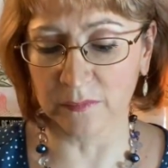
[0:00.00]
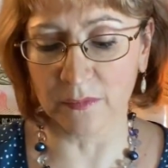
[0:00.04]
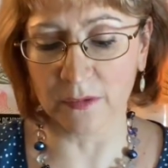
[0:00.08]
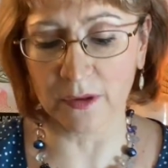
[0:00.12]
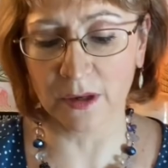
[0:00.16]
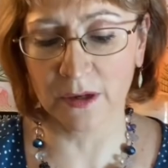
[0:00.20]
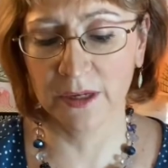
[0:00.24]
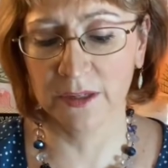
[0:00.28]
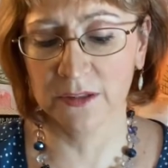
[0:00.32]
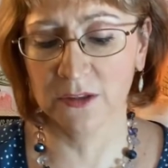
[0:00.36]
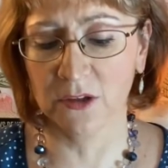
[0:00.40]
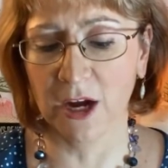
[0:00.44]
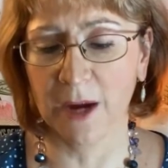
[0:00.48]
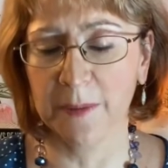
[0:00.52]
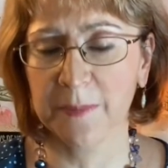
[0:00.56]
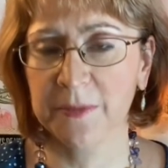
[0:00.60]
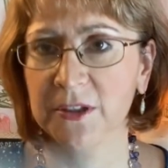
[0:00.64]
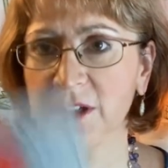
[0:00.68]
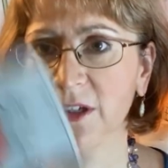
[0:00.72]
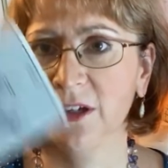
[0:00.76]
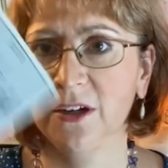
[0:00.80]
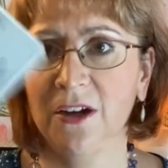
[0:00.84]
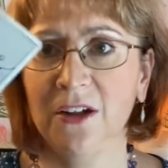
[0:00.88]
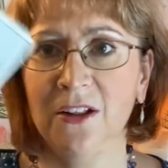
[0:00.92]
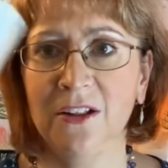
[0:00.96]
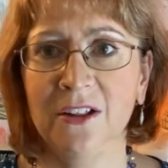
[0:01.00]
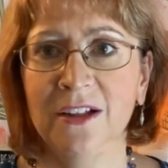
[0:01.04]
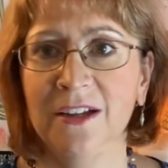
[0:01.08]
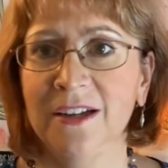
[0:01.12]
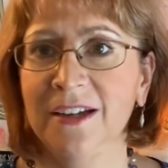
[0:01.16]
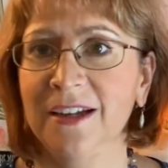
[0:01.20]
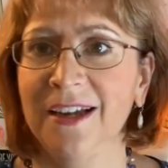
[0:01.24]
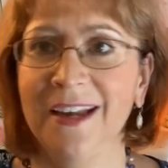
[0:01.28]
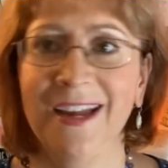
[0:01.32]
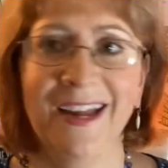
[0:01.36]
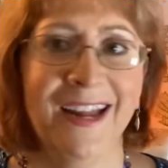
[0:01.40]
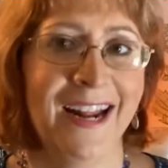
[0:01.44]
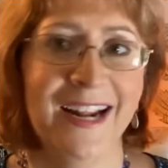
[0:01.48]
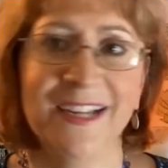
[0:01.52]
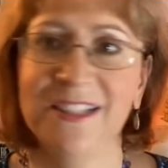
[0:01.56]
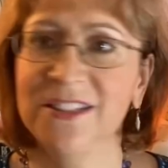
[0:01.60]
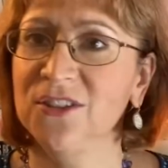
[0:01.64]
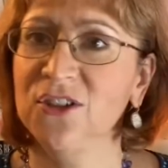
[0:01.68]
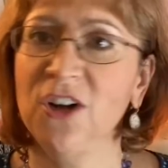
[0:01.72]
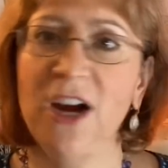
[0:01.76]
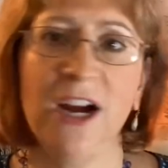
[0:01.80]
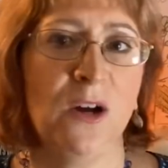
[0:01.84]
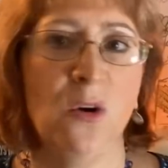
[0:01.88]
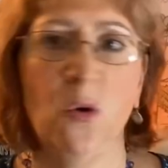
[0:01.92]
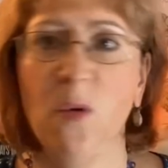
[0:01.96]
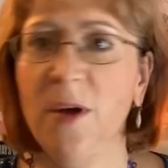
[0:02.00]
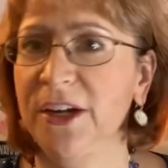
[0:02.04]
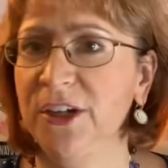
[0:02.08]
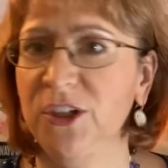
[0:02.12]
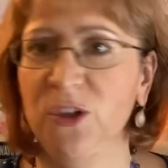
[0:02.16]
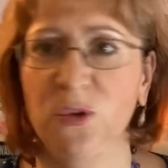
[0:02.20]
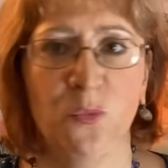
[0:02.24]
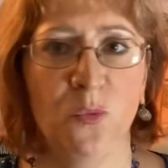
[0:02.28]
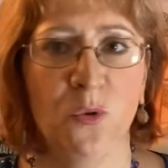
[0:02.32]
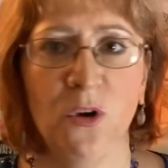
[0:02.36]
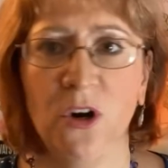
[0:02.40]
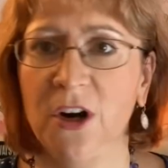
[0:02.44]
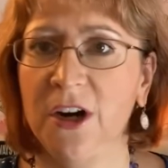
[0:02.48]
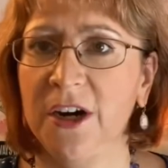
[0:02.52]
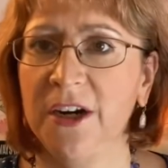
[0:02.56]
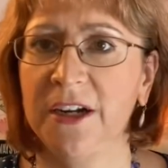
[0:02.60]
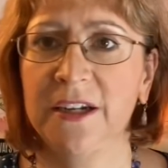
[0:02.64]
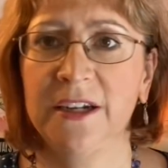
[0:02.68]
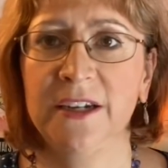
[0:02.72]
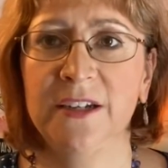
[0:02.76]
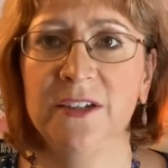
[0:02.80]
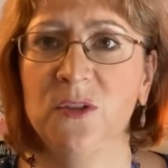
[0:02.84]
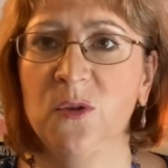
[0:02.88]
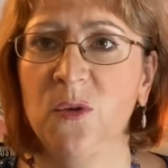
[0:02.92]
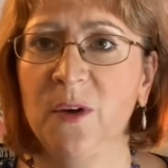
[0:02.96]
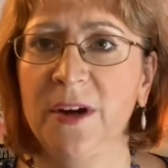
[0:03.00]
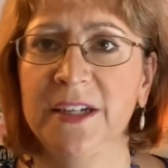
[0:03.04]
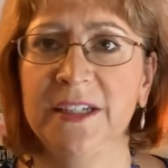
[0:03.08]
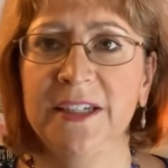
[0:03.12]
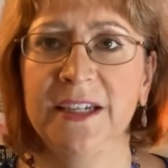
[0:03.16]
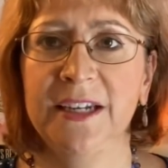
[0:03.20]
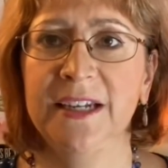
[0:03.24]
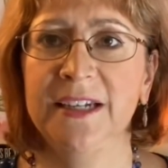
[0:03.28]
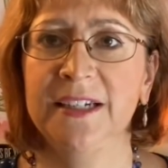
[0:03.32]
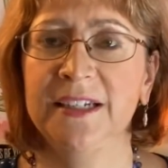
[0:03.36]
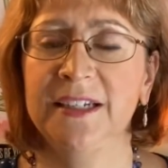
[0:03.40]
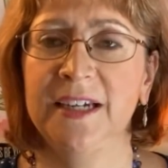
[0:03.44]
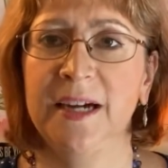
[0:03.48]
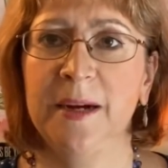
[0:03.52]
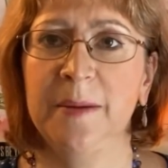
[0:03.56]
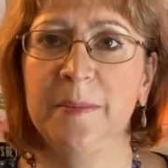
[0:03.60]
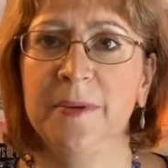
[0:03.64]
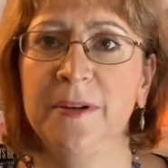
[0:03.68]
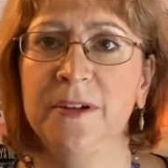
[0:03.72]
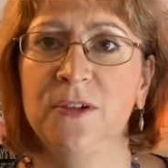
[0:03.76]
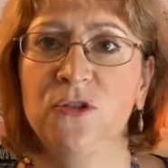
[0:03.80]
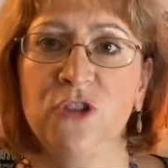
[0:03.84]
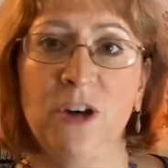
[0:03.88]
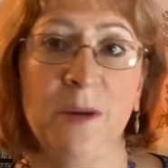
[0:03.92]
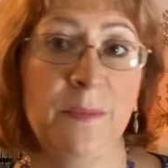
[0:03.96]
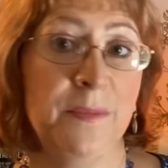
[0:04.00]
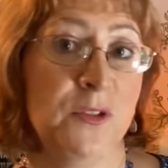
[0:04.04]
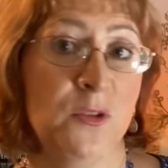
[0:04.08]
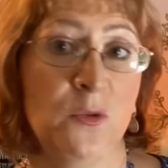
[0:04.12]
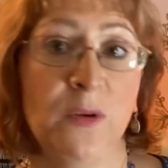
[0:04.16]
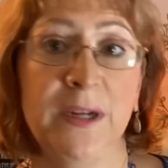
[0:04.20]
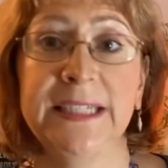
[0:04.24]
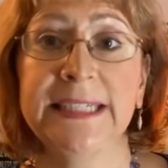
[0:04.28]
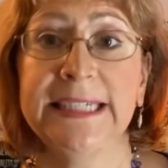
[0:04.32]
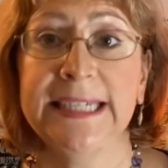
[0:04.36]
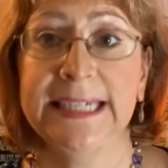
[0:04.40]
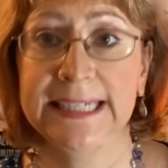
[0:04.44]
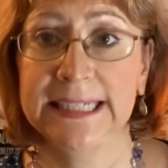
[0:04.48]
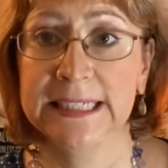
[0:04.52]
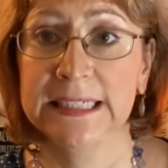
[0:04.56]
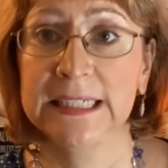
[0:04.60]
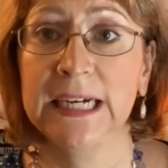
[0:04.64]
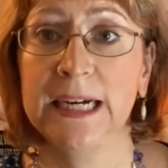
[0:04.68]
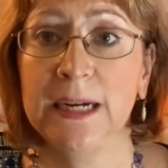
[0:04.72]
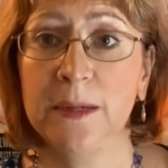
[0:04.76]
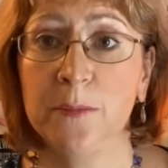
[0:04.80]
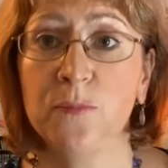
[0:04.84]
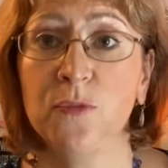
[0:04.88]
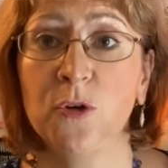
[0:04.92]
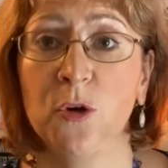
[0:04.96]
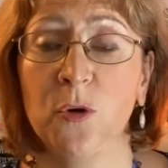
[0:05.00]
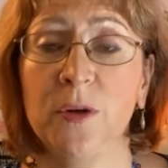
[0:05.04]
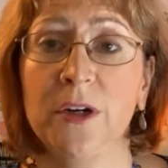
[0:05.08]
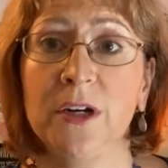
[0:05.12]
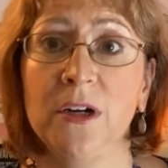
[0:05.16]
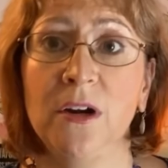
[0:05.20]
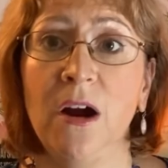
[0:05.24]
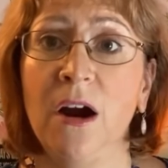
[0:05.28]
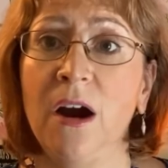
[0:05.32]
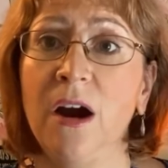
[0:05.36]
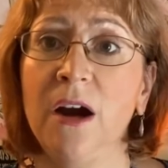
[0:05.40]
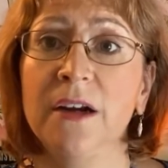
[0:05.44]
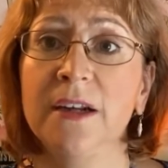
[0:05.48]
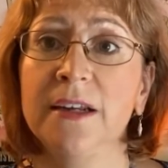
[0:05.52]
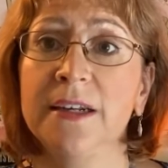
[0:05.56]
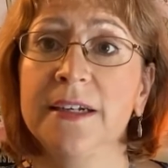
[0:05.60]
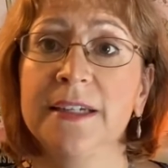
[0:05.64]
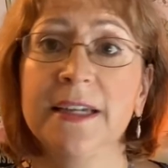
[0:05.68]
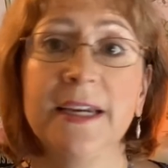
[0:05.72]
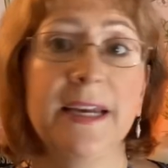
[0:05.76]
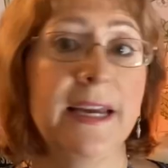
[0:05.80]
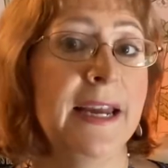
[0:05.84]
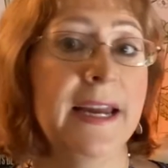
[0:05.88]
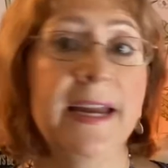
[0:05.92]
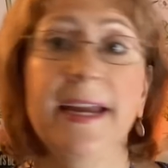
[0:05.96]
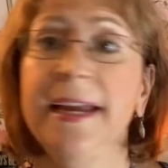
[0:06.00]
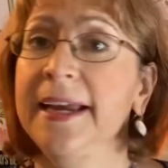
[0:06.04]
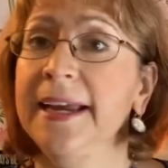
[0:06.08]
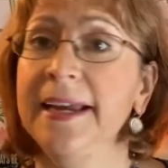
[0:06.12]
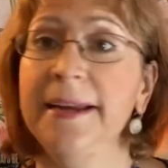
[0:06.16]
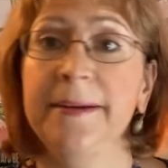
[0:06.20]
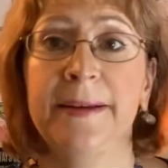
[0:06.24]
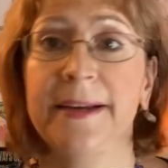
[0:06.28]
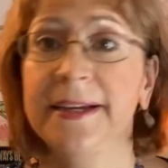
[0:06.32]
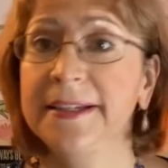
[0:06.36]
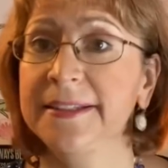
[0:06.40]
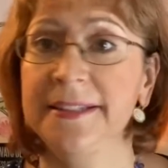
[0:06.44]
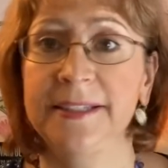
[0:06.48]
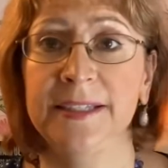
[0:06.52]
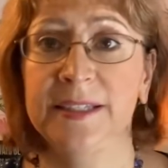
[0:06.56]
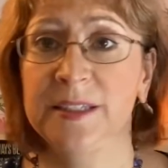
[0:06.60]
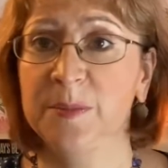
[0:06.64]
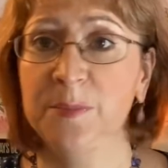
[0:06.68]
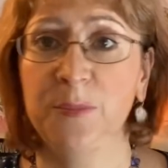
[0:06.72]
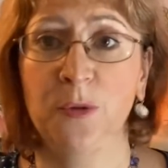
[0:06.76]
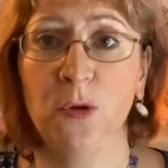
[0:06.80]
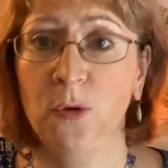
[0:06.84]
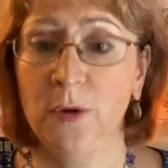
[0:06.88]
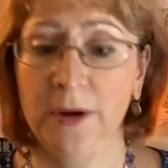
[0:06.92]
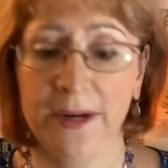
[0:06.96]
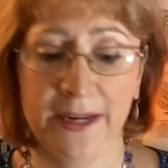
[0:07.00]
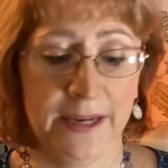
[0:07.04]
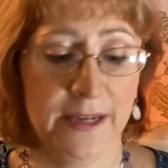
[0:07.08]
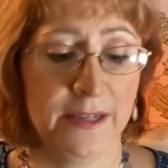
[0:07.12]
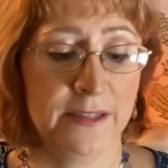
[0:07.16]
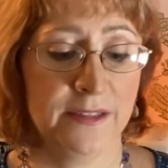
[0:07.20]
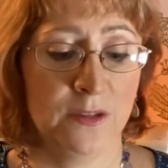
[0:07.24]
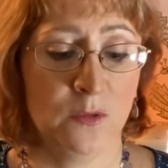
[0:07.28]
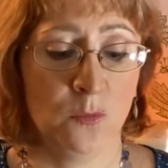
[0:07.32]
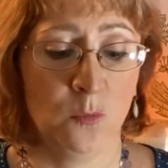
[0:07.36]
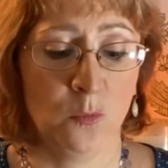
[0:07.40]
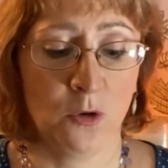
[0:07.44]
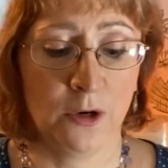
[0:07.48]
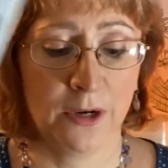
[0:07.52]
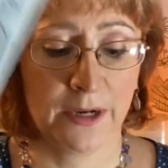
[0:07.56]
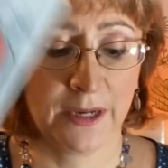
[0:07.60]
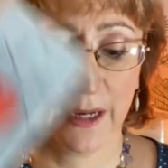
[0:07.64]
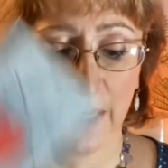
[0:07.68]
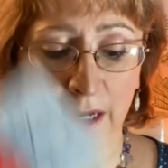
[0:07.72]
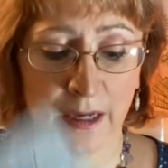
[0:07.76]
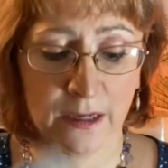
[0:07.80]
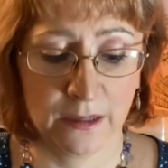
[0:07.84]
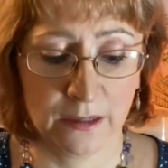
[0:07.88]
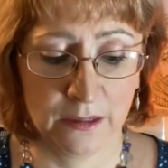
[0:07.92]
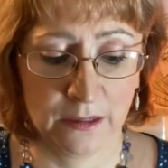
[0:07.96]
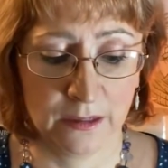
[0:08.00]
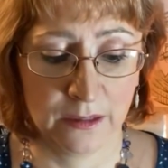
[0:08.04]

His obstacle, it's not going to work. Trump is going to end up brokenhearted because his ploy isn't working.